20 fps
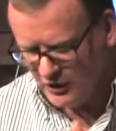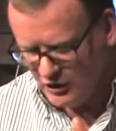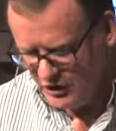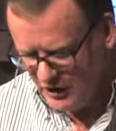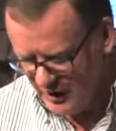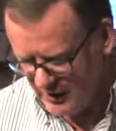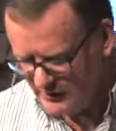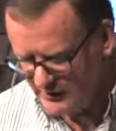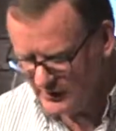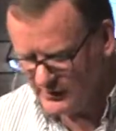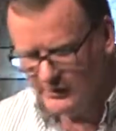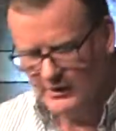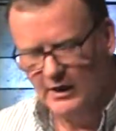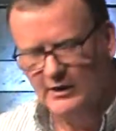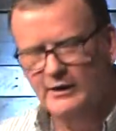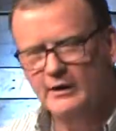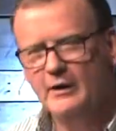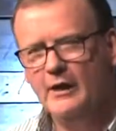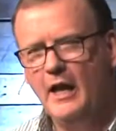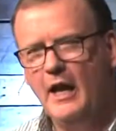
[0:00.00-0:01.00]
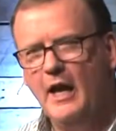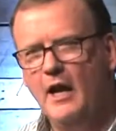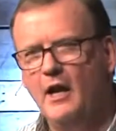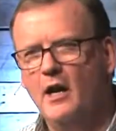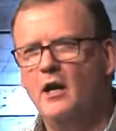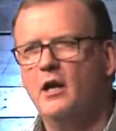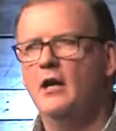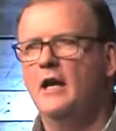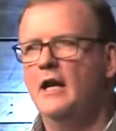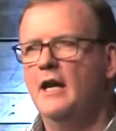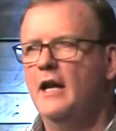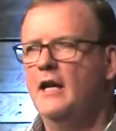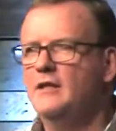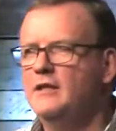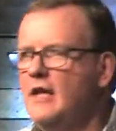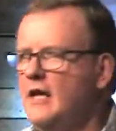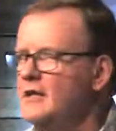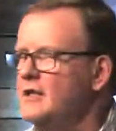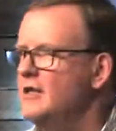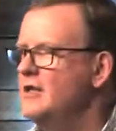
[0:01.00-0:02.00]
Jesus doesn't care. He
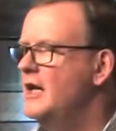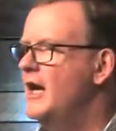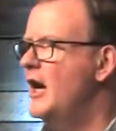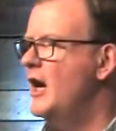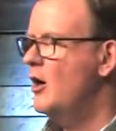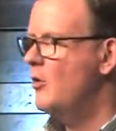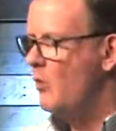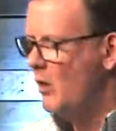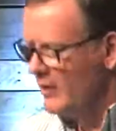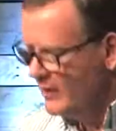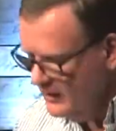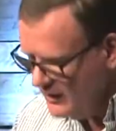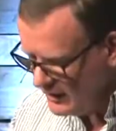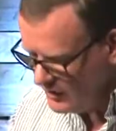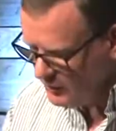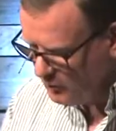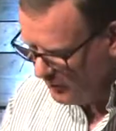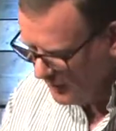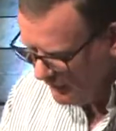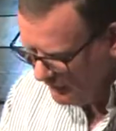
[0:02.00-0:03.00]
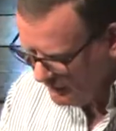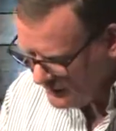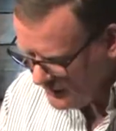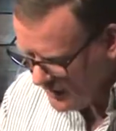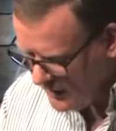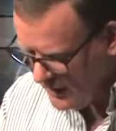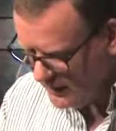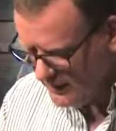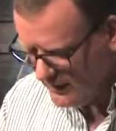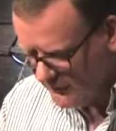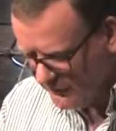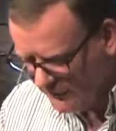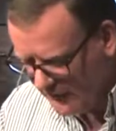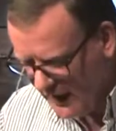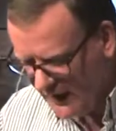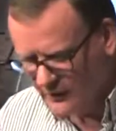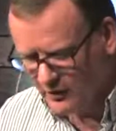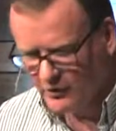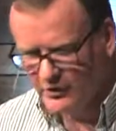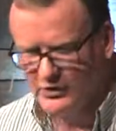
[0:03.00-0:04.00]
doesn't care what it is we've done to
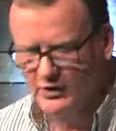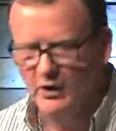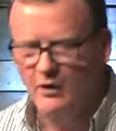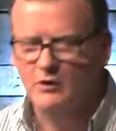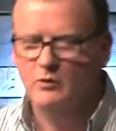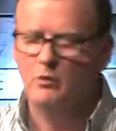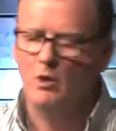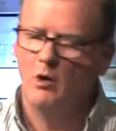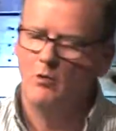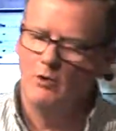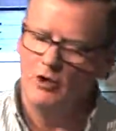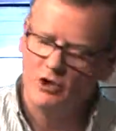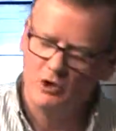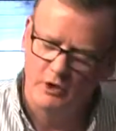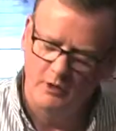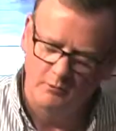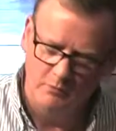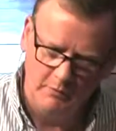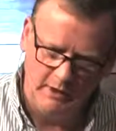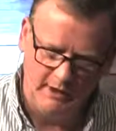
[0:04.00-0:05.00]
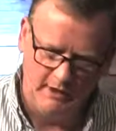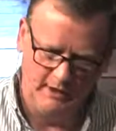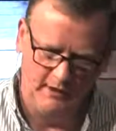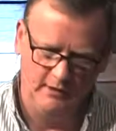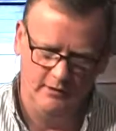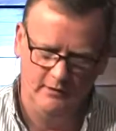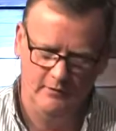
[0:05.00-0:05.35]
find ourselves where we shouldn't be.